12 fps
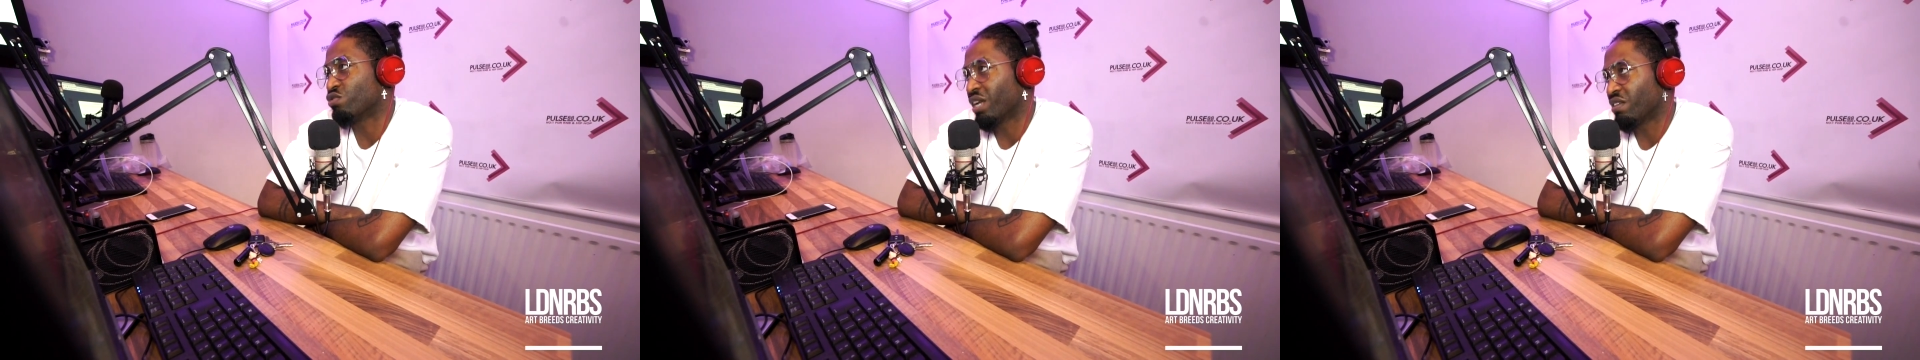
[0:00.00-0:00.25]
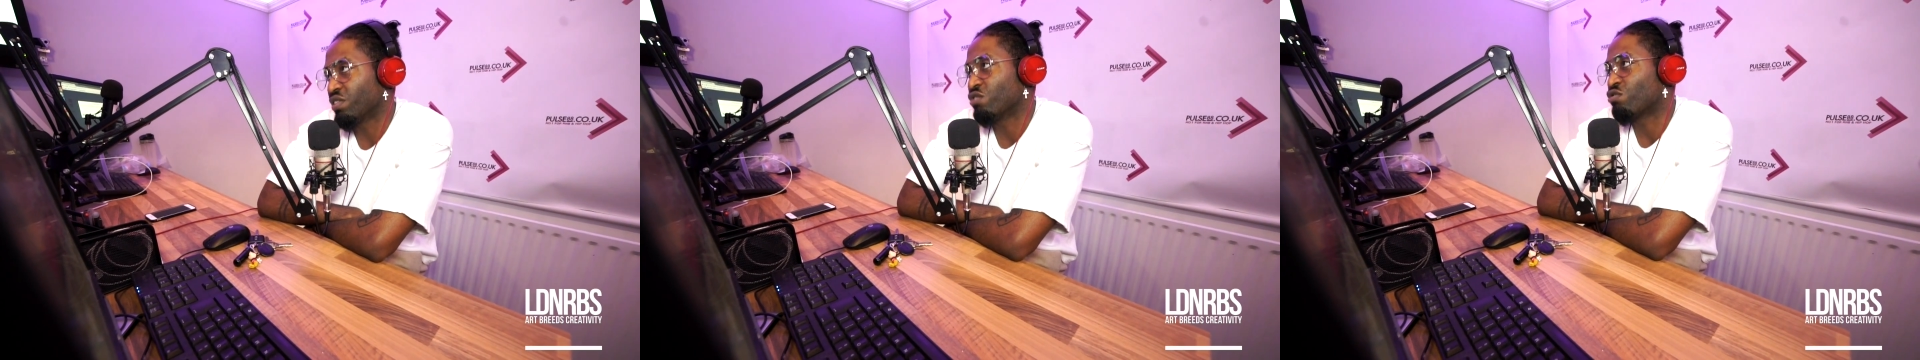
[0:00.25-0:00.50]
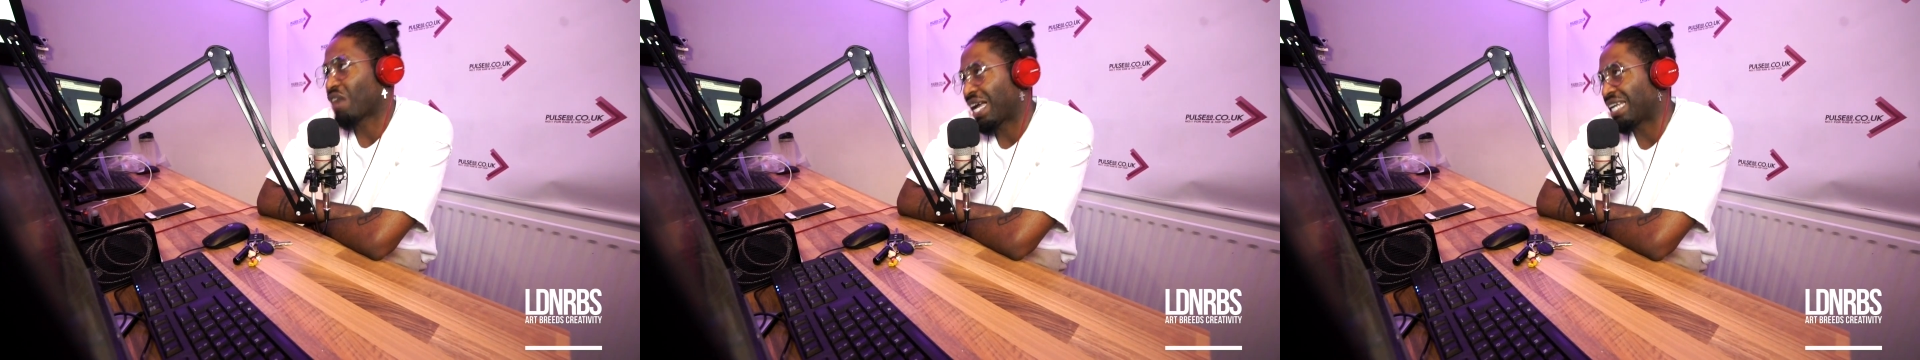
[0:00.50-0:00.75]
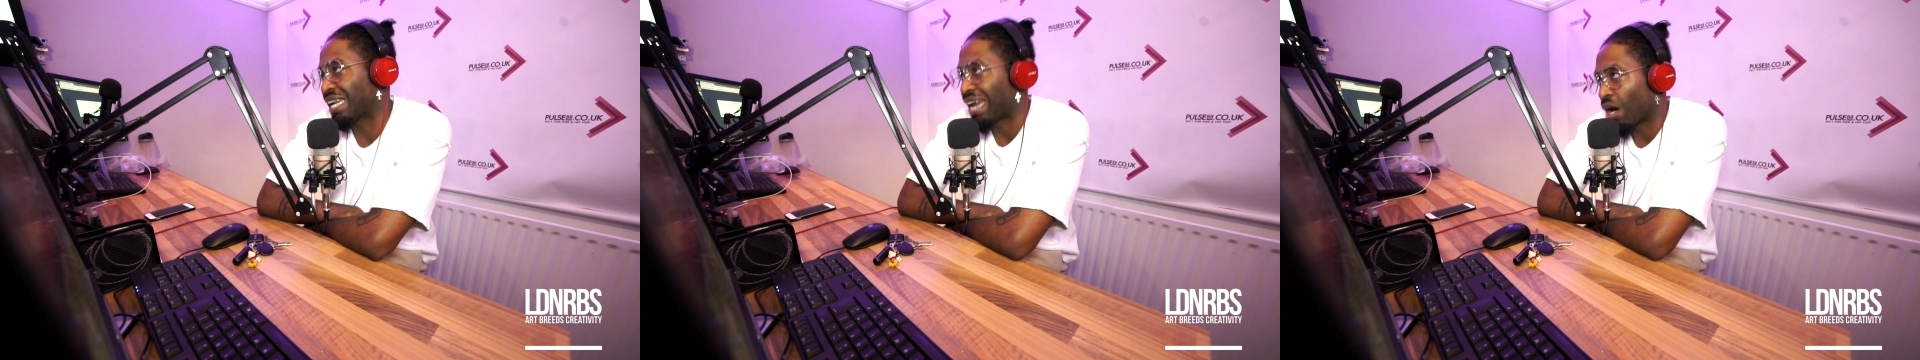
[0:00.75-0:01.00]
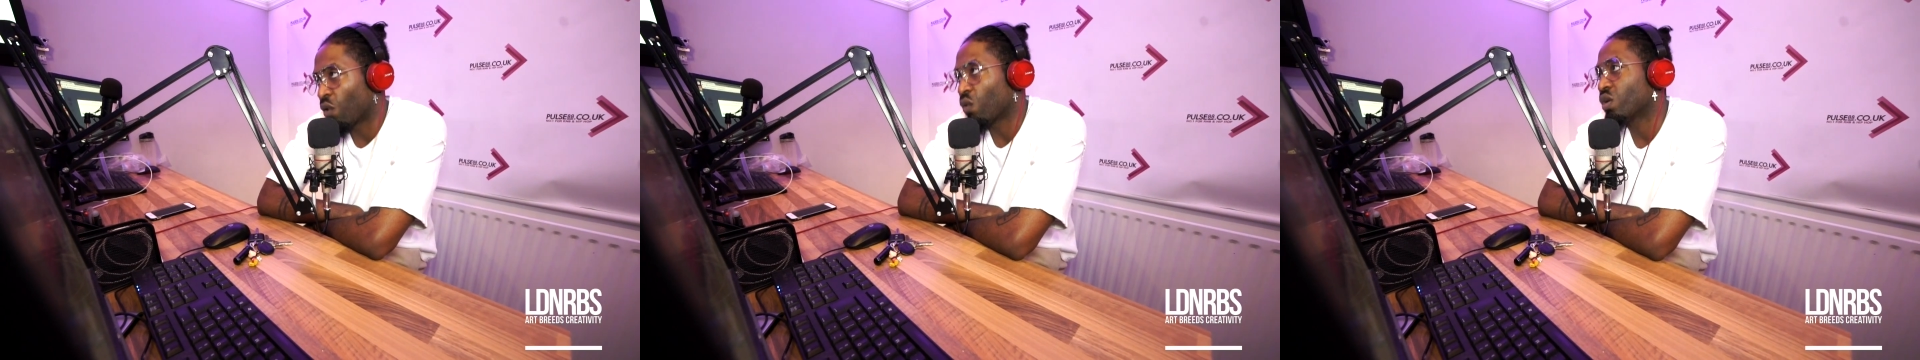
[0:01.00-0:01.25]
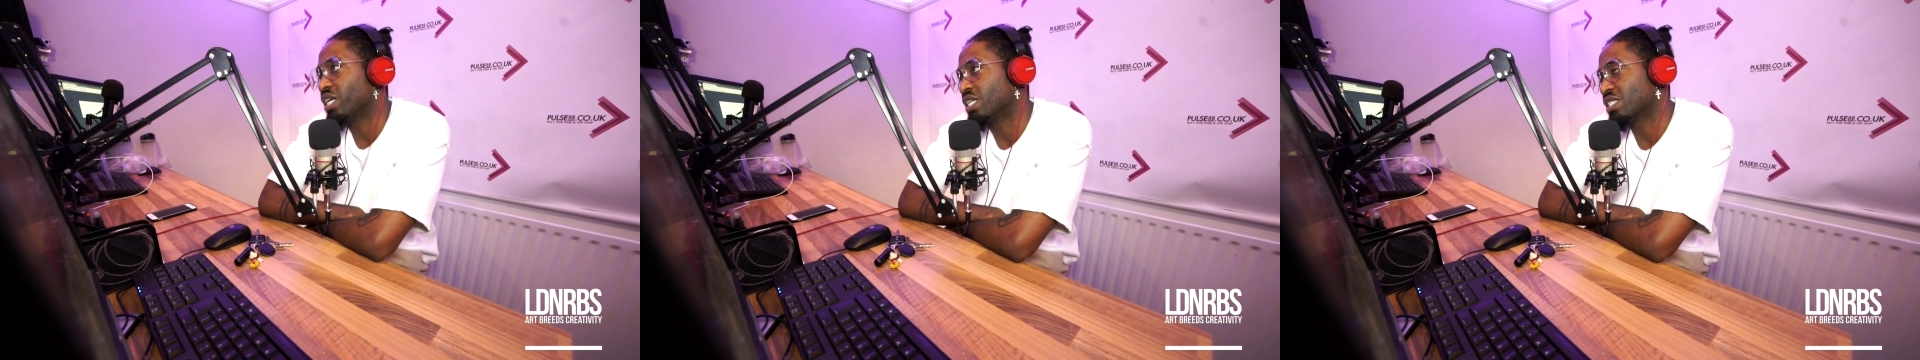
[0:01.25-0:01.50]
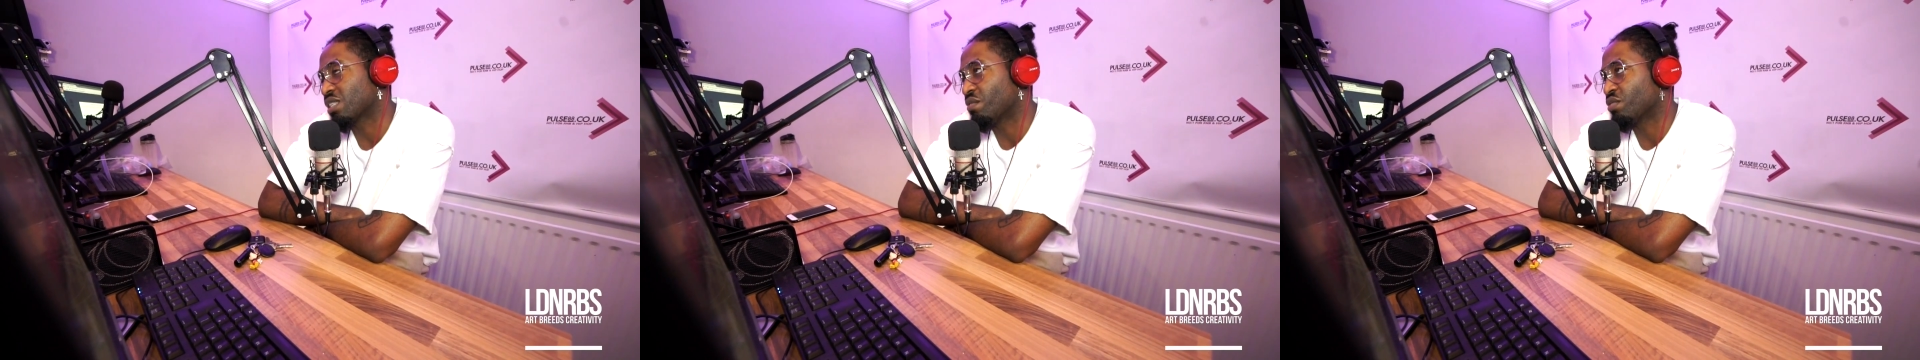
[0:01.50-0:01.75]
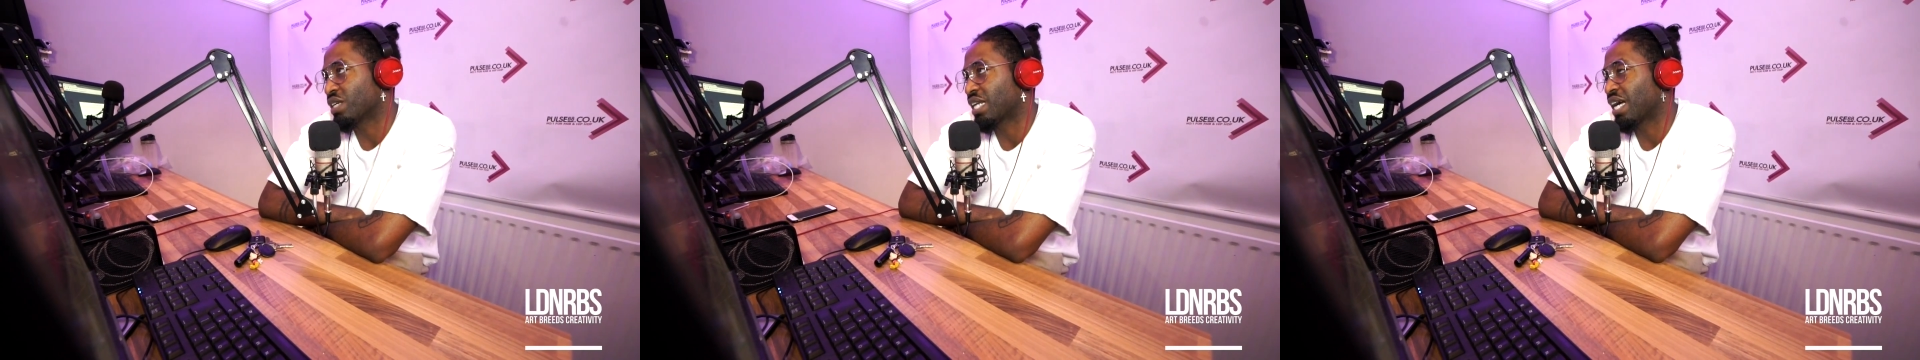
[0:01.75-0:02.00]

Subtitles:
relevant right now. It's something that